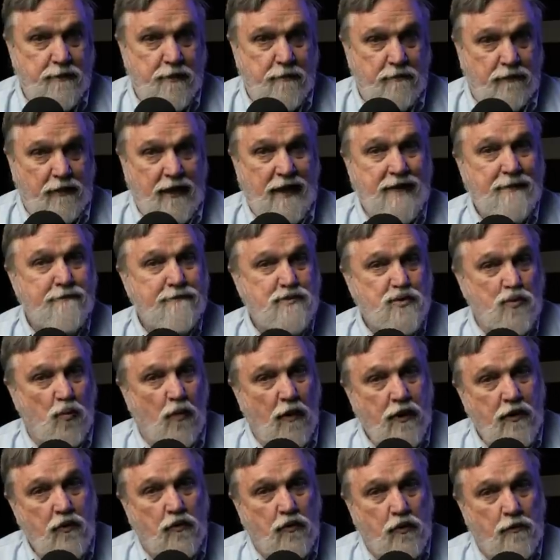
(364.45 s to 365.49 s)
that blames
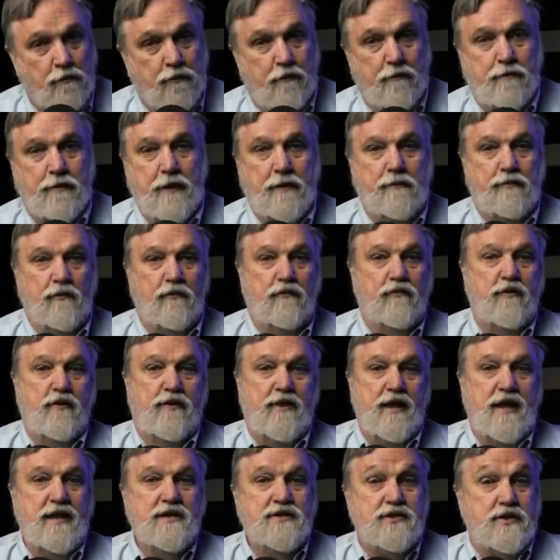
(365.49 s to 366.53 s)
one group of people for
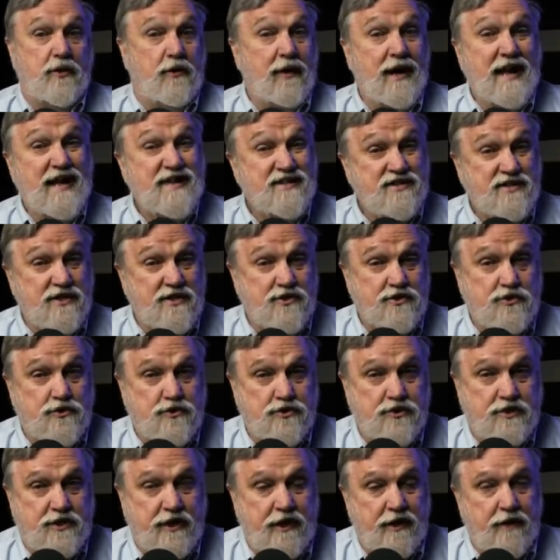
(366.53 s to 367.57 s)
things their
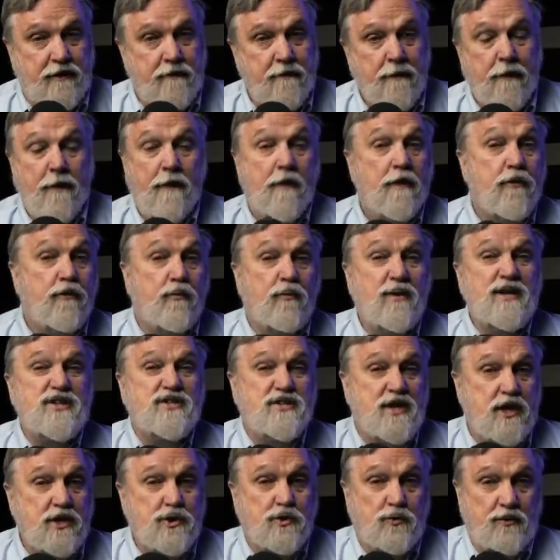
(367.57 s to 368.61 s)
ancestors did 3
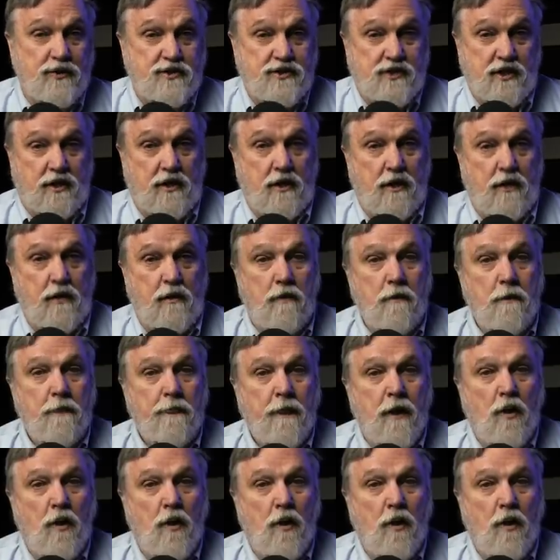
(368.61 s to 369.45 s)
centuries ago,